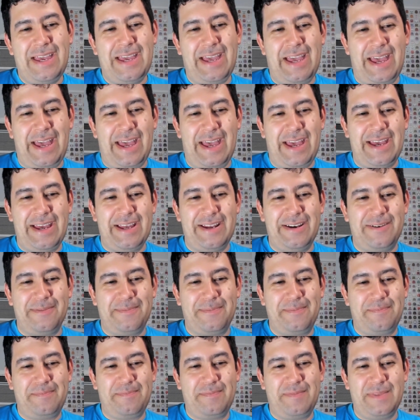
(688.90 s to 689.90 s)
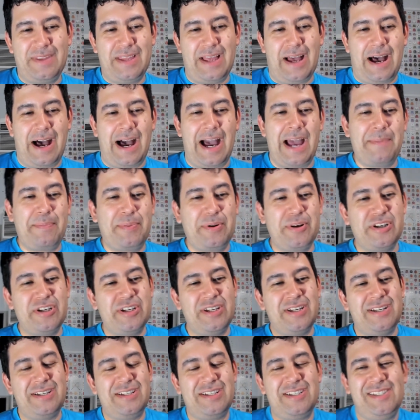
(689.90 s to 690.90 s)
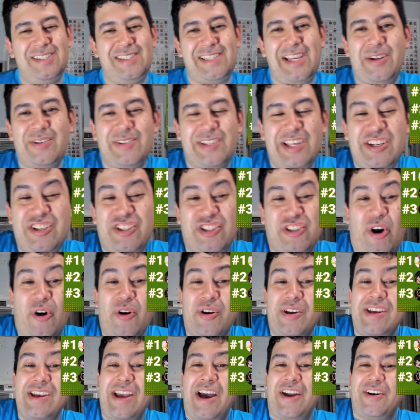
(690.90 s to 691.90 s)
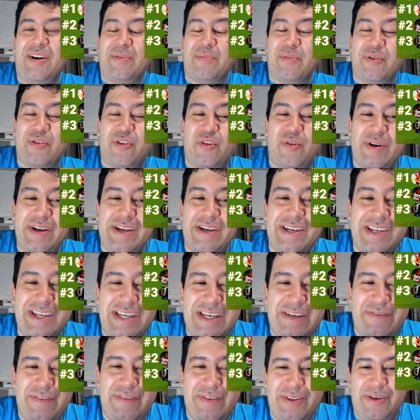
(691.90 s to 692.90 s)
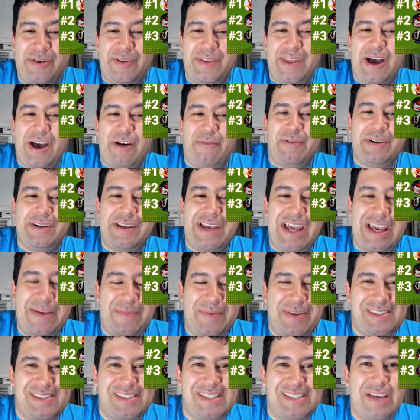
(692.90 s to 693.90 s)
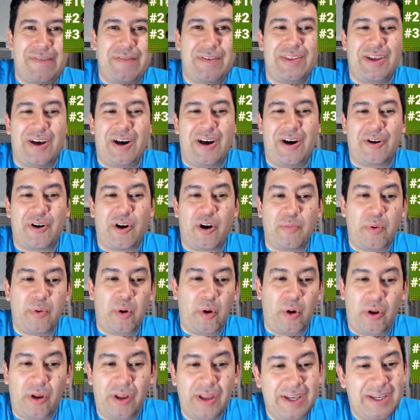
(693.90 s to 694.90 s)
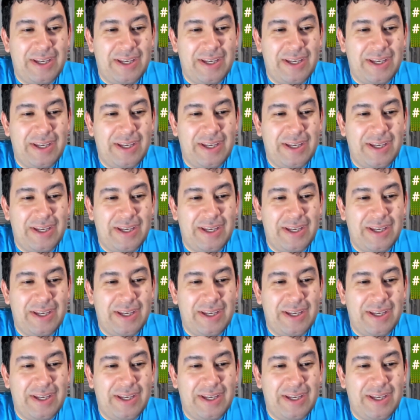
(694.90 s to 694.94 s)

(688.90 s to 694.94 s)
and I put San Jose Sharky at number three, even though that one came in seventh on our poll.